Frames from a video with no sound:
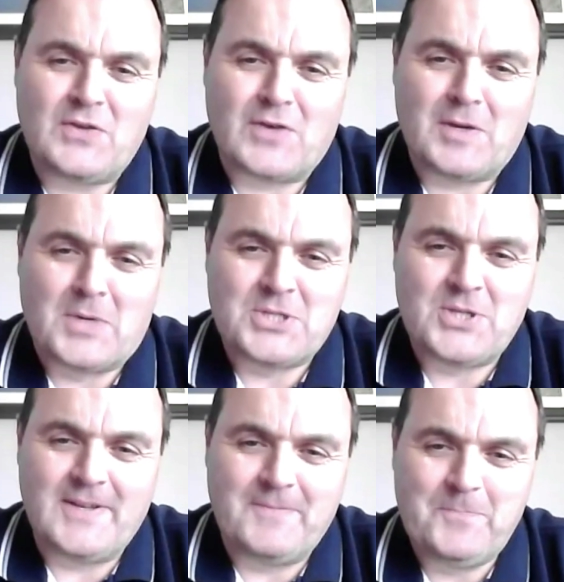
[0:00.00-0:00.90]
you very
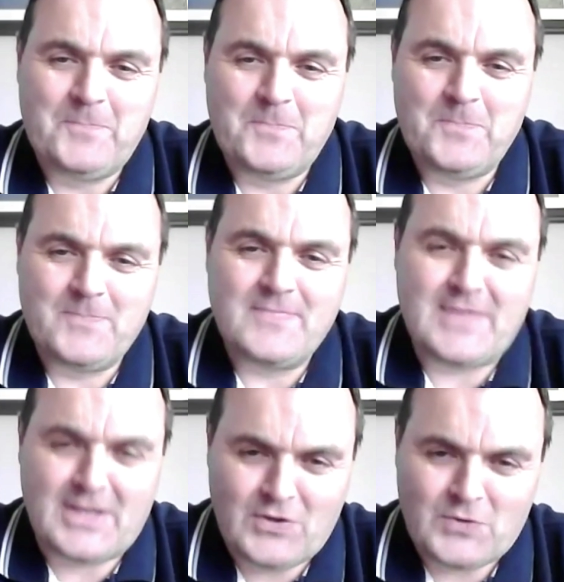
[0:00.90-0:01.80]
much.
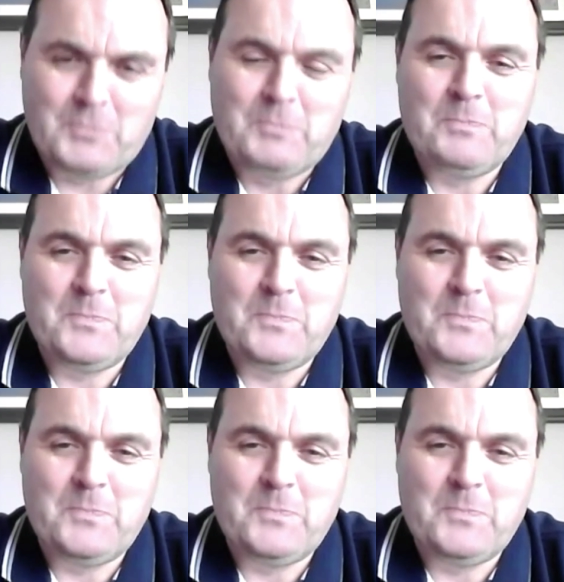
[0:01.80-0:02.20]
Thank you.